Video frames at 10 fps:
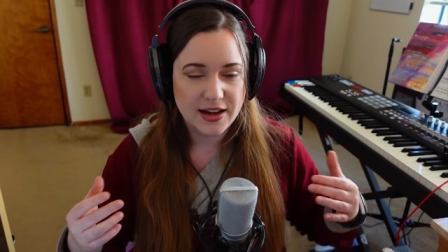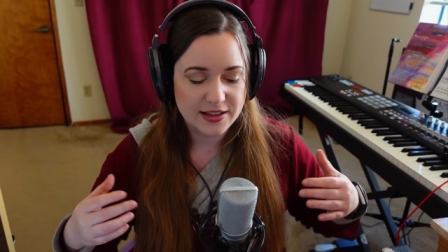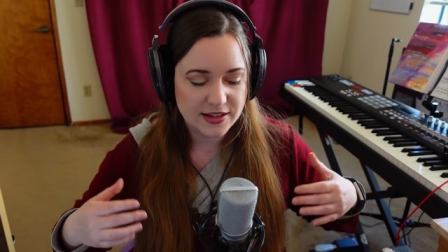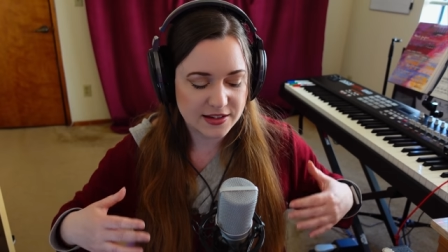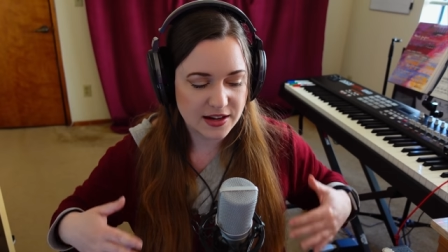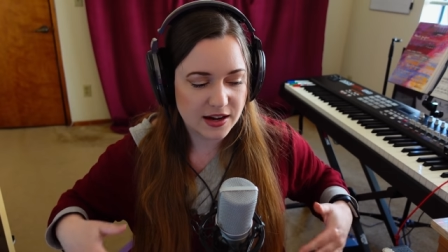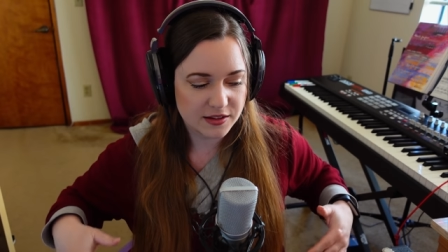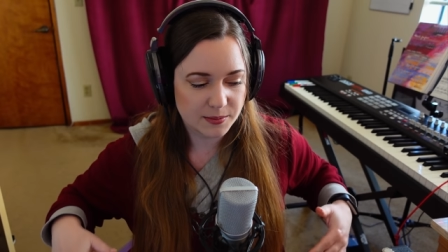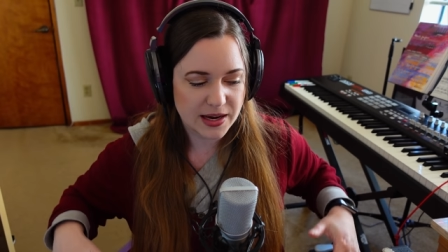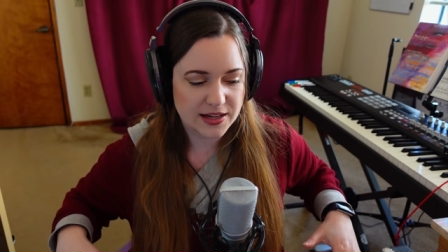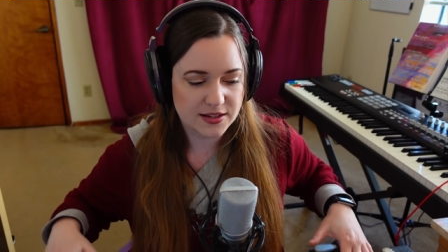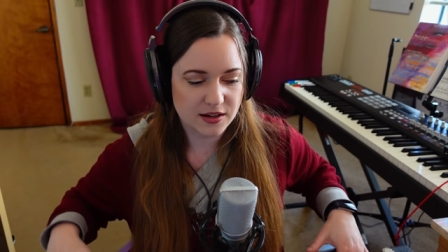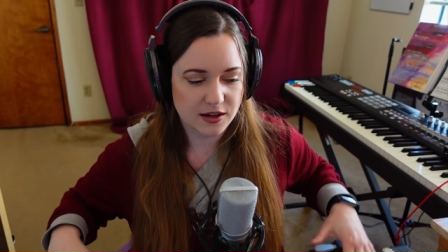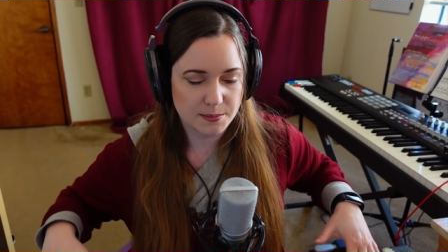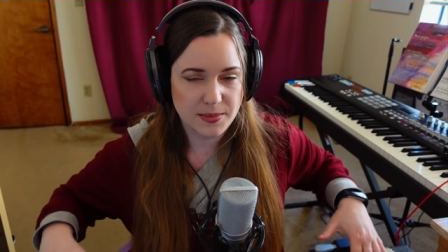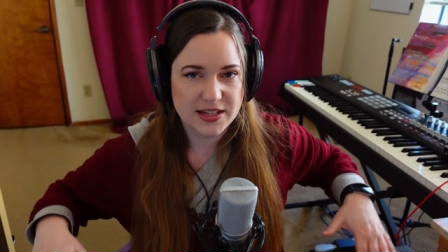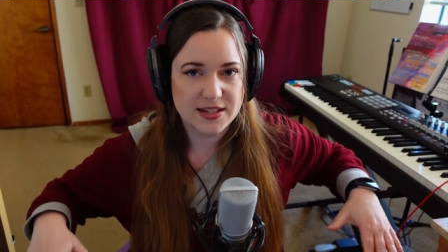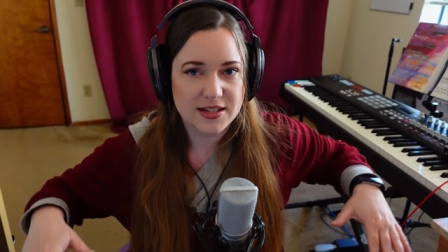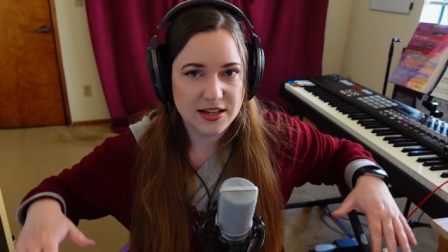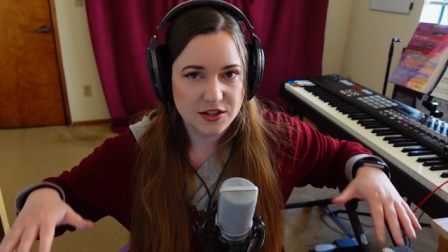And then the other mics are
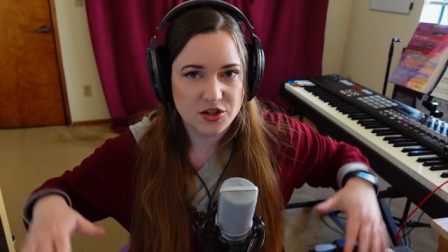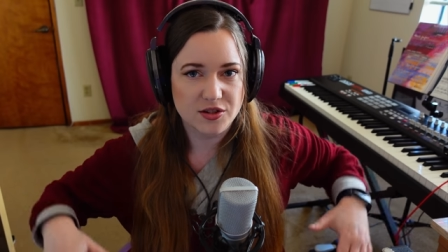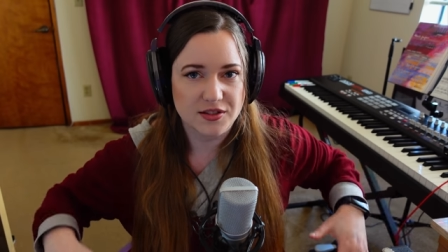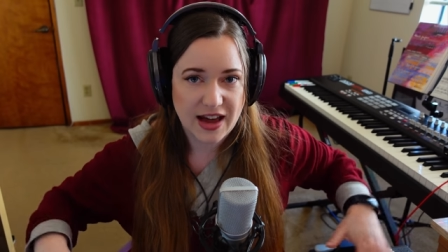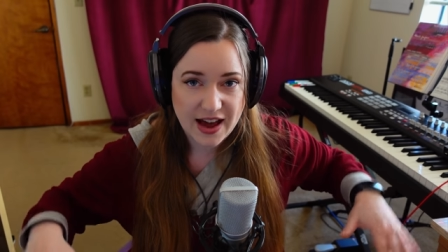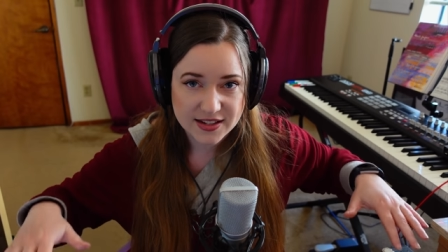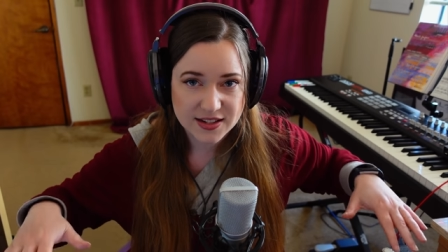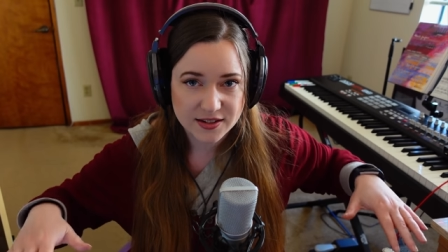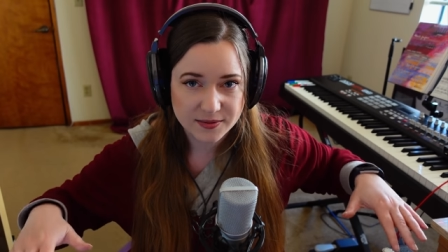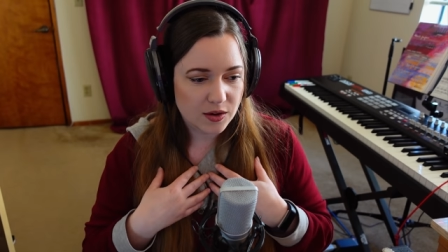mixed into that.